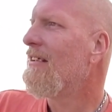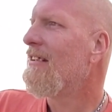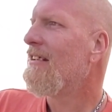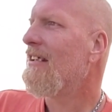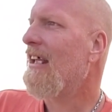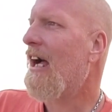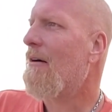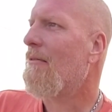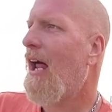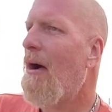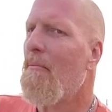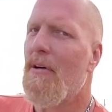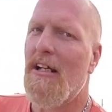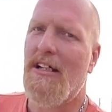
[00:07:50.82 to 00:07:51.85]
like, well,
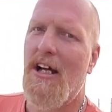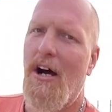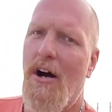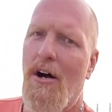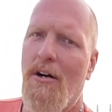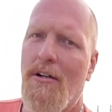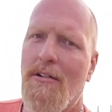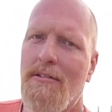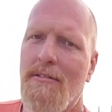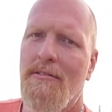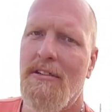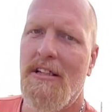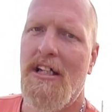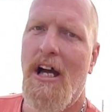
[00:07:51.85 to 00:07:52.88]
I'm going to call
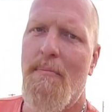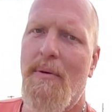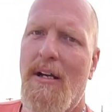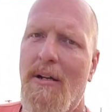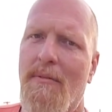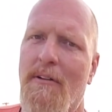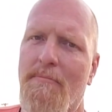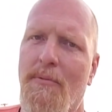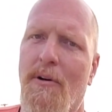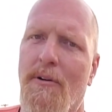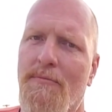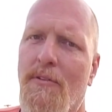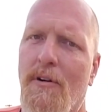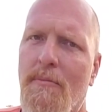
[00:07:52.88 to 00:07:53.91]
the company that we've
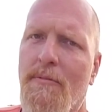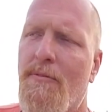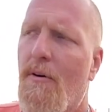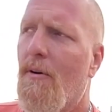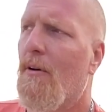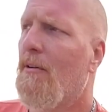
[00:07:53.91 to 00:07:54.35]
pulled for before.